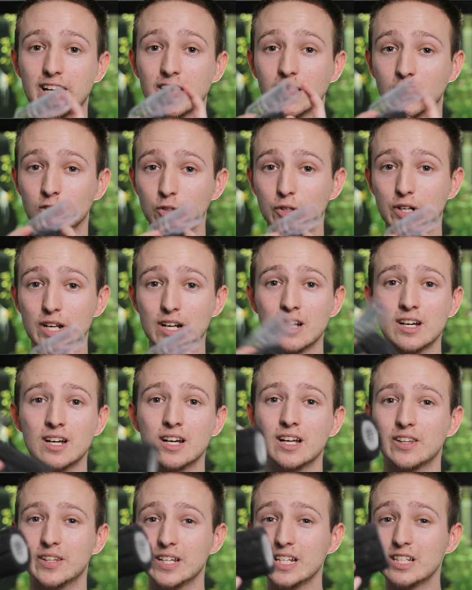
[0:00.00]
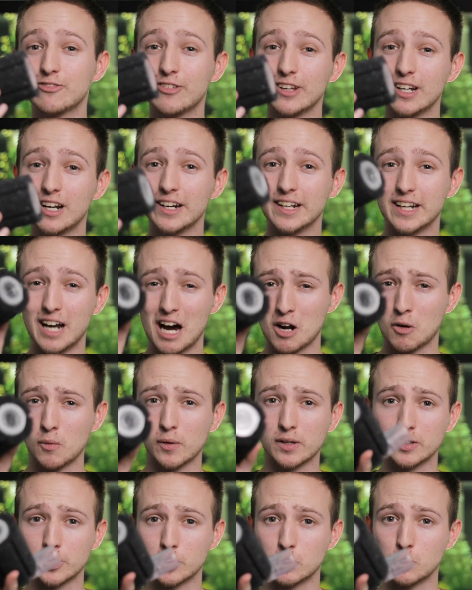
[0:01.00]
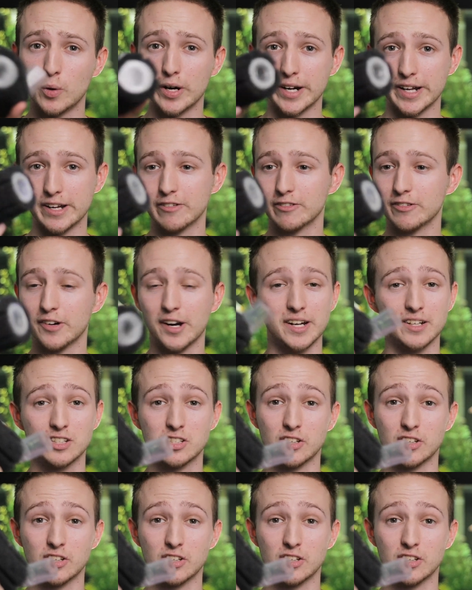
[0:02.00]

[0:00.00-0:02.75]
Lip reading: including these fit on an Aqua Clear 20, right?